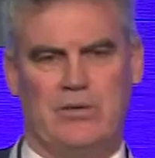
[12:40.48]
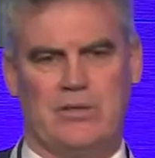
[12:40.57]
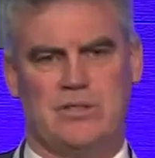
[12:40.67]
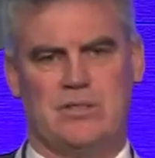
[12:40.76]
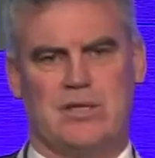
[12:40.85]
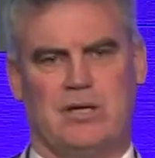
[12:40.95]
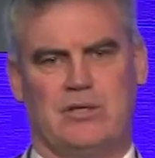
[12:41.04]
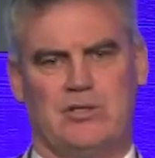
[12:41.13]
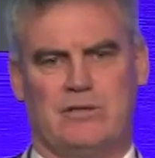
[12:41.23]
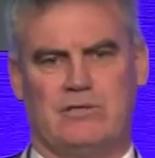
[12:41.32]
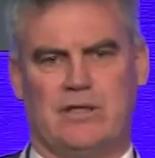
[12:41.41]
has started
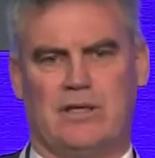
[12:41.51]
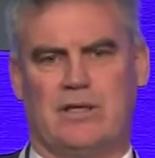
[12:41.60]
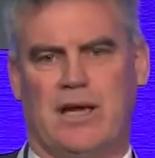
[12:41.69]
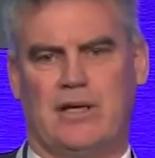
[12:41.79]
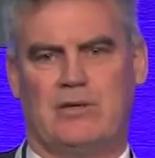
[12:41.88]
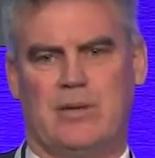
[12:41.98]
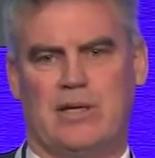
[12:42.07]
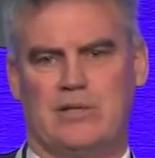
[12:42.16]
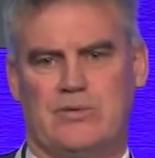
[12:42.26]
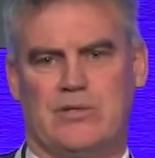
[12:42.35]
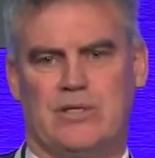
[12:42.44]
shifting in Canterbury
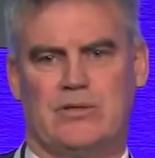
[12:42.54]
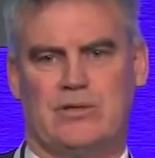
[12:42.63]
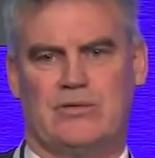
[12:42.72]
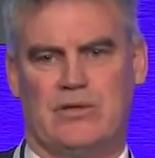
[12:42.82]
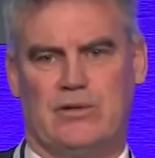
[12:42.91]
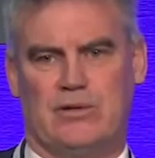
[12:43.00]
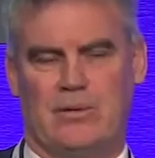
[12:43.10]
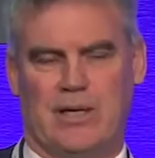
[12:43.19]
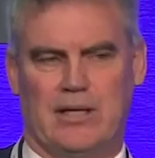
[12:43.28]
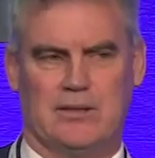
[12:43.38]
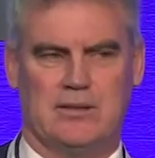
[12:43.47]
as a result of the
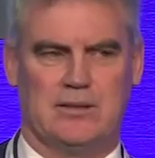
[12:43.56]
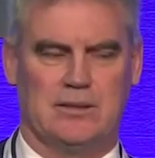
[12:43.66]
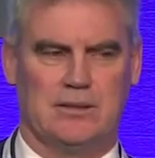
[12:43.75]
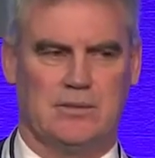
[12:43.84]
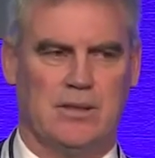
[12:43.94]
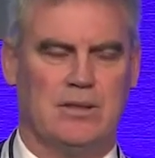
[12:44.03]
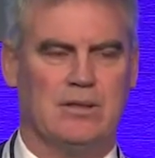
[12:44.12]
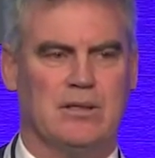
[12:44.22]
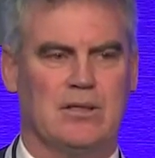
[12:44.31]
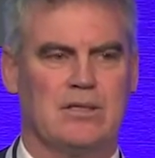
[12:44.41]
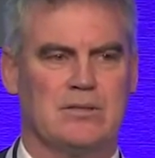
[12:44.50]
earthquakes one of the
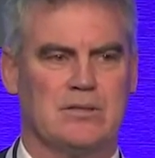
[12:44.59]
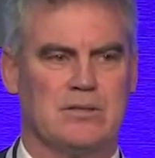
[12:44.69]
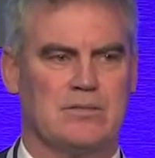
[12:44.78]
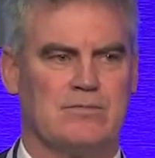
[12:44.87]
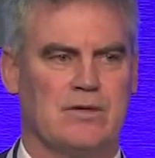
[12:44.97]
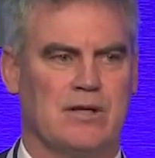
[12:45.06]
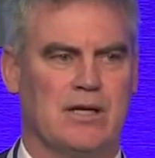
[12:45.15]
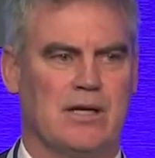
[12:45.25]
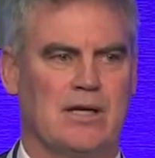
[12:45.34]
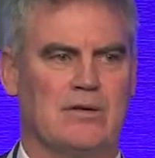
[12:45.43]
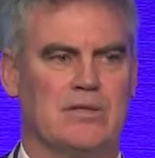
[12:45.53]
things that is very
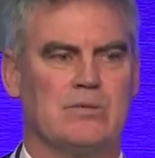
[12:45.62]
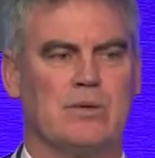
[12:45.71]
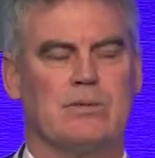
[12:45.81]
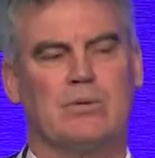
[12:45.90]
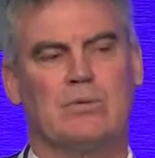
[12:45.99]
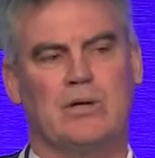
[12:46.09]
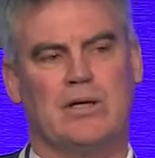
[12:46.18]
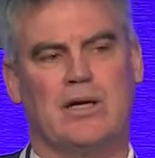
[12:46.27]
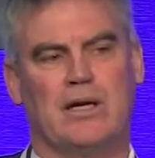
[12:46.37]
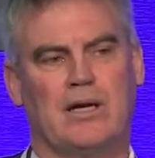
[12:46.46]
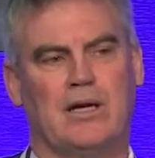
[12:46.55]
clear is that we were
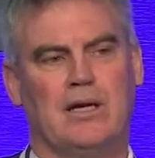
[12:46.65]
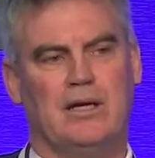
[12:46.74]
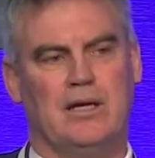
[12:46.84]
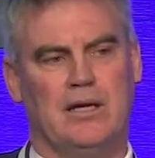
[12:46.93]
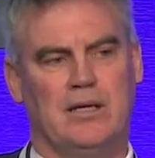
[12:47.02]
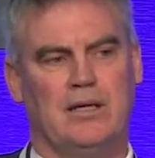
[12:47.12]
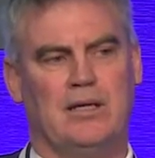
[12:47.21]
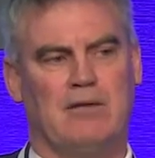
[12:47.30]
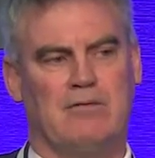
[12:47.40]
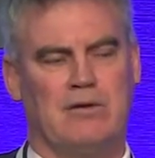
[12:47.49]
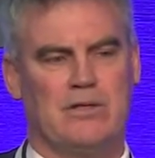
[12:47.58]
working in
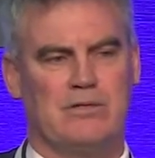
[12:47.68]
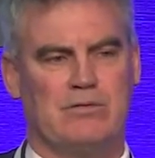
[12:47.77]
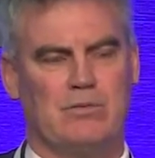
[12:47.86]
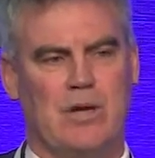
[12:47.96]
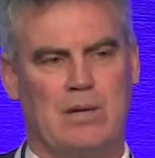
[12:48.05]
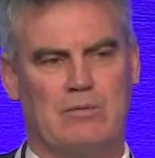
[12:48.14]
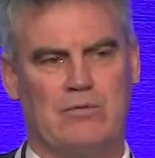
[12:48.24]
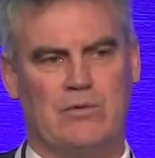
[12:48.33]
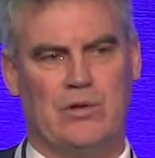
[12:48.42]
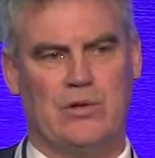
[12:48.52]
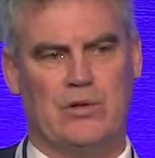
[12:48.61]
a very different way
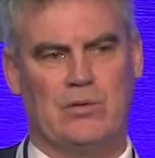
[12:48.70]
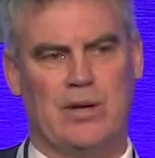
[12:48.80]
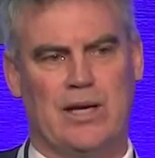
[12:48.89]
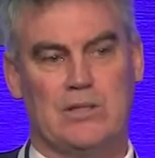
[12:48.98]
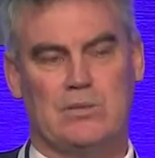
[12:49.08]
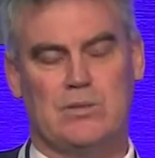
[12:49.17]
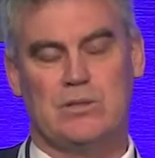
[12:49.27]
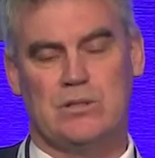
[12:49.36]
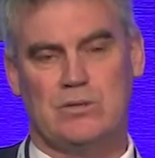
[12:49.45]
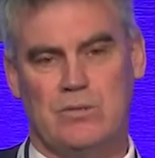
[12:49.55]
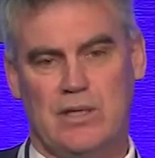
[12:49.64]
before the earthquakes, which
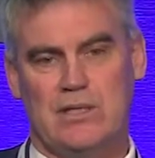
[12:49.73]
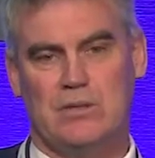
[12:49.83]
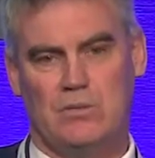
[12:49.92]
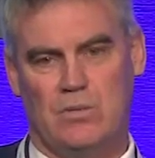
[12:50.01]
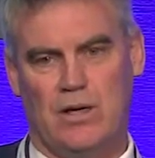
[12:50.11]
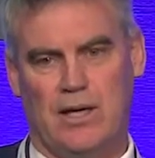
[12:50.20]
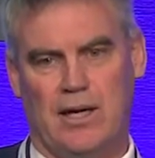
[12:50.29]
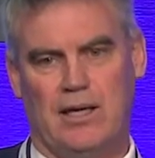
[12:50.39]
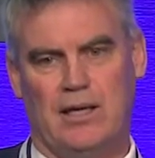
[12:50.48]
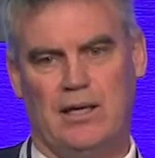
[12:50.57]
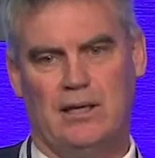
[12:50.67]
is the reason
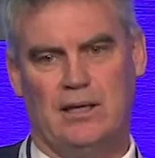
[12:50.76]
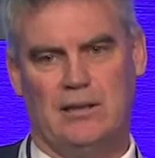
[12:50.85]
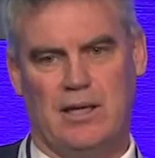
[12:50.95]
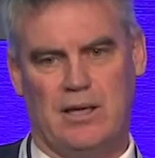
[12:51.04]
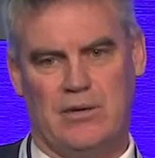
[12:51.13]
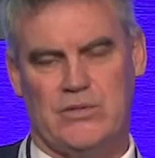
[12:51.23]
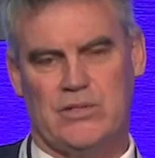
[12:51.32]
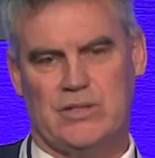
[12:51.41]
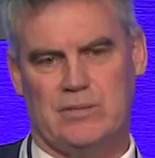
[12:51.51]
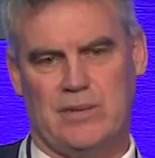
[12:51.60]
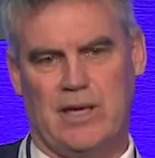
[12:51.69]
why the health
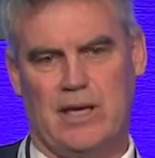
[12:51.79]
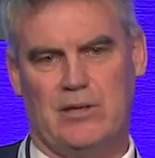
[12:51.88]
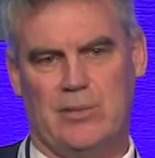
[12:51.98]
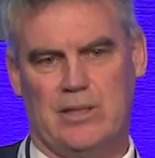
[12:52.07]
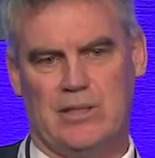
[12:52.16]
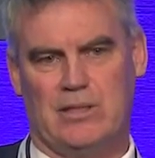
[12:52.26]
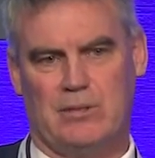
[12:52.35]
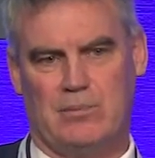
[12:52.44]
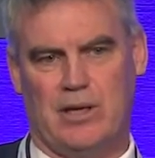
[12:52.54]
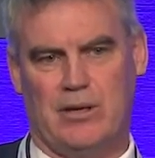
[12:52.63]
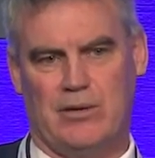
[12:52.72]
system in Canterbury didn't
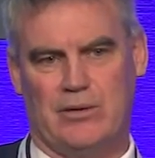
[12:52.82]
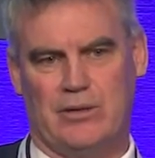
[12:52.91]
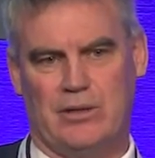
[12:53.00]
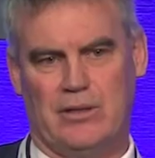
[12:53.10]
implode.